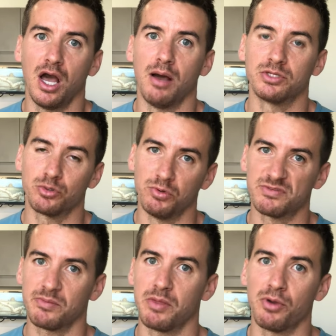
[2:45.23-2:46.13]
um, to
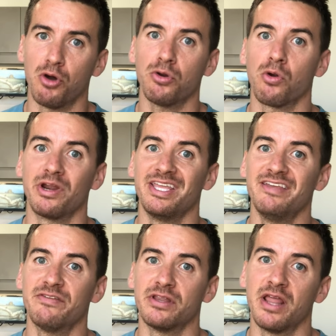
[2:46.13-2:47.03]
remove some of the bone, or
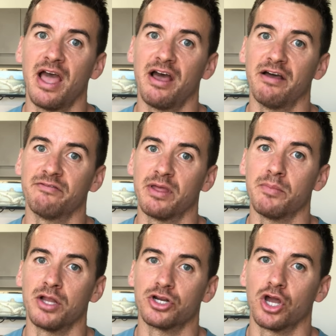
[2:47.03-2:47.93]
even have
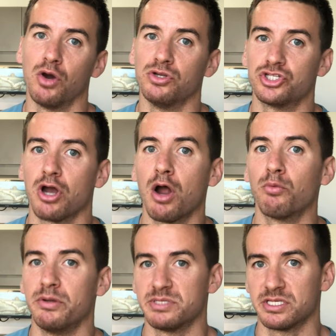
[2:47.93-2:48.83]
them undergo jaw
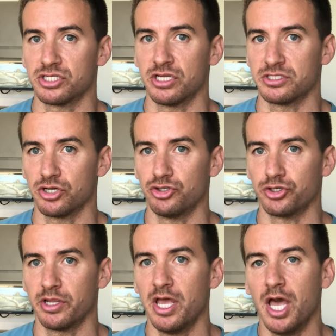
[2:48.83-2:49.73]
repositioning
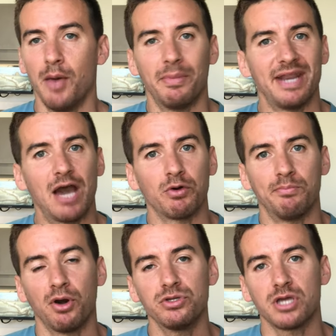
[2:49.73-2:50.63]
surgery. But now
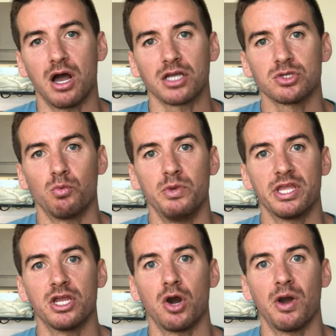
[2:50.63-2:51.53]
with Botox, we
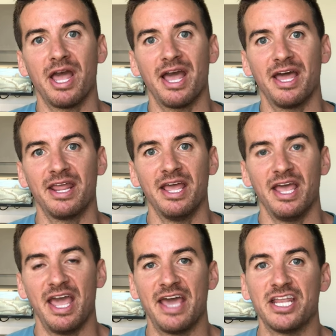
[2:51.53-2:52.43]
can go ahead
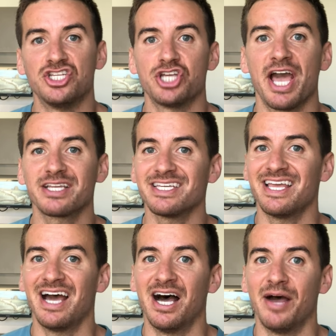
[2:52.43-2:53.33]
and inject
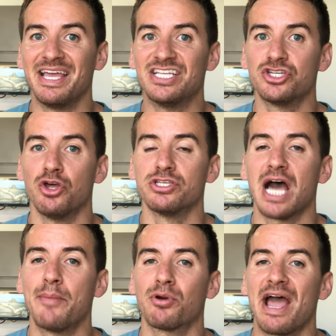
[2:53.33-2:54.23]
uh, into those
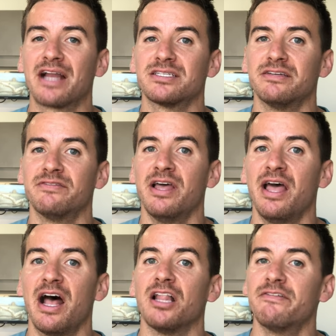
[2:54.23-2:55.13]

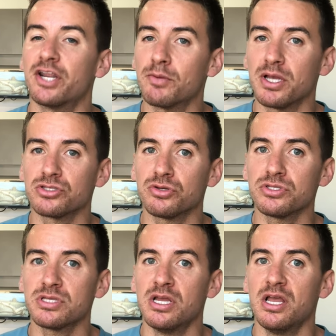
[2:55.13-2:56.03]
hyperactive elevator
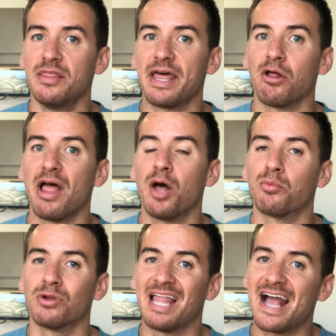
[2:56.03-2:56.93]
muscles that'll
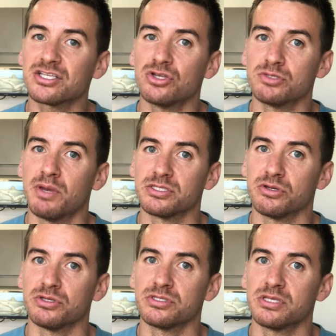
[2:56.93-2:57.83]
help relax those
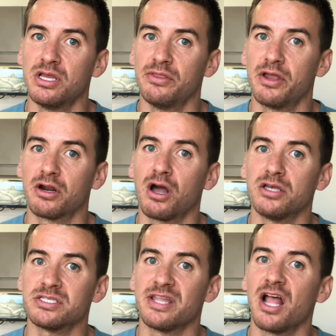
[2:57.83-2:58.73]
muscles that are
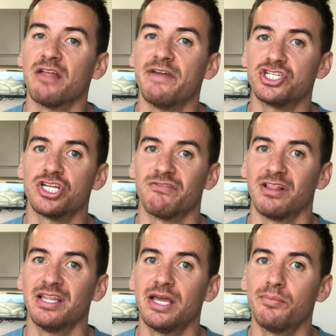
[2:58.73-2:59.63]
causing the elevation of the
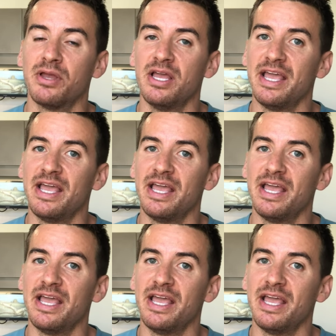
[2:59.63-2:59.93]
lip,